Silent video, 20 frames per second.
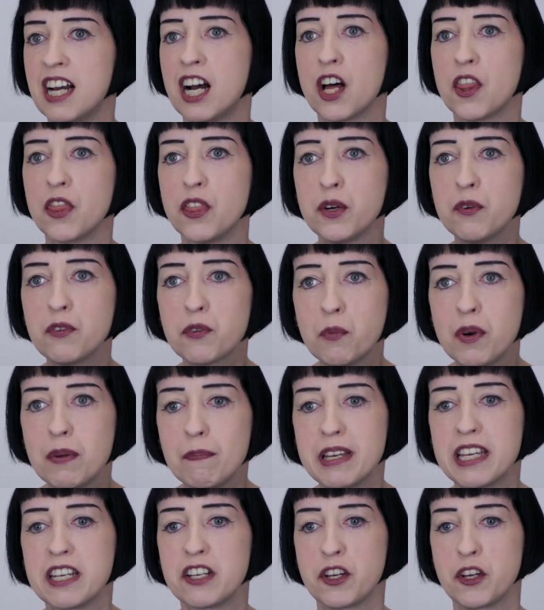And those
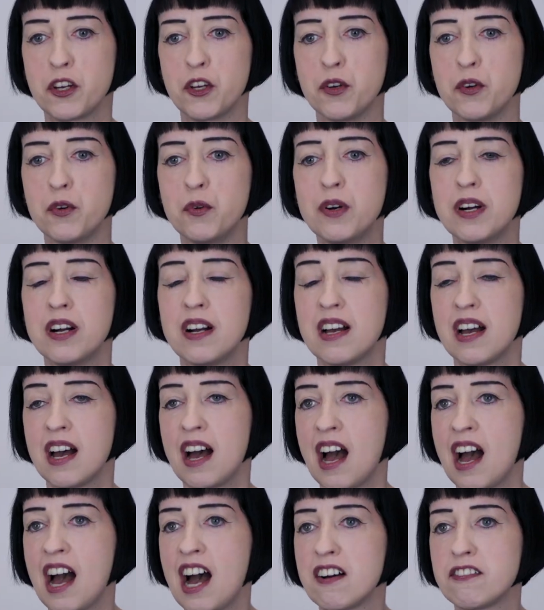women who
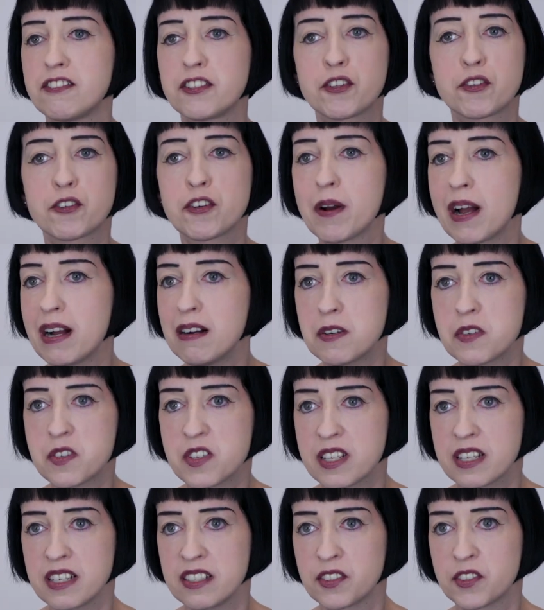have throughout
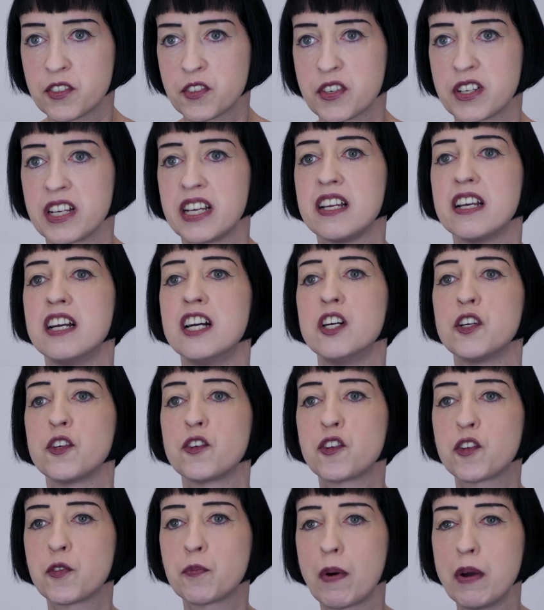history
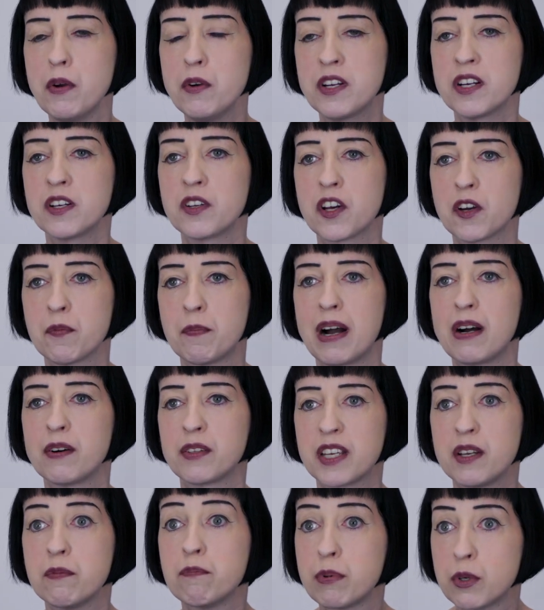spoken
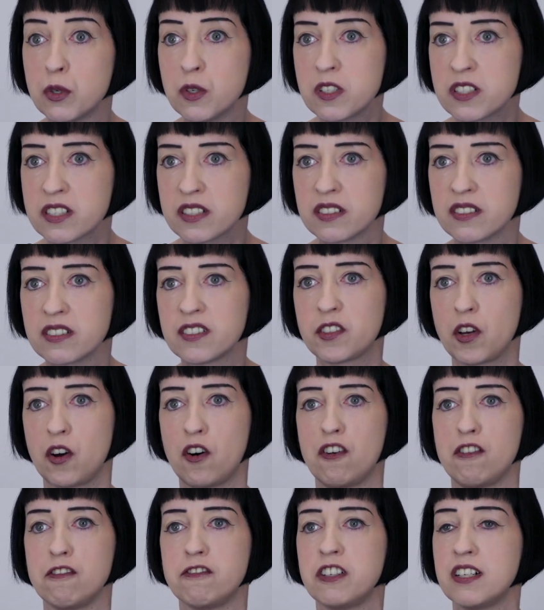about the importance
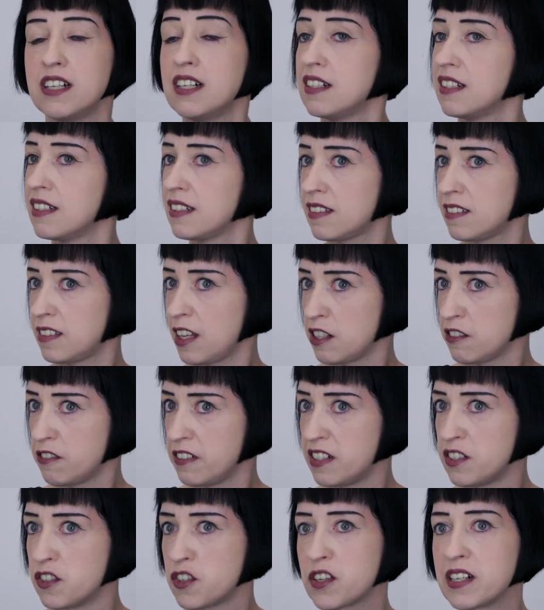of
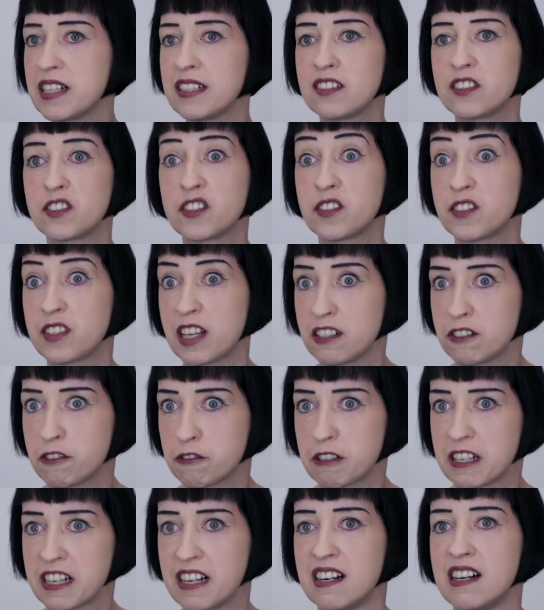self-interest,
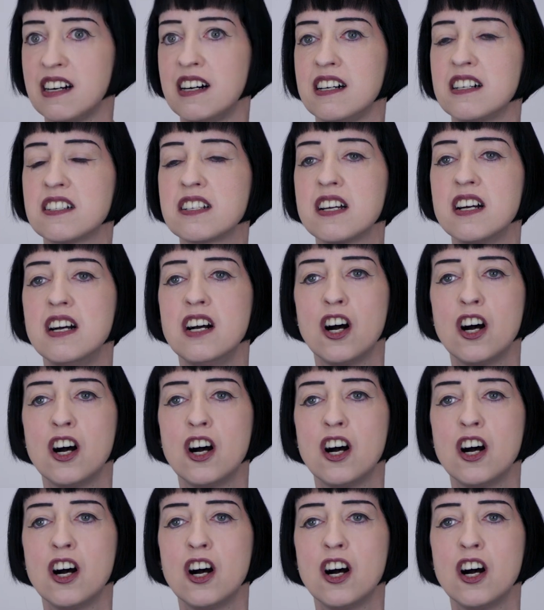self-regard,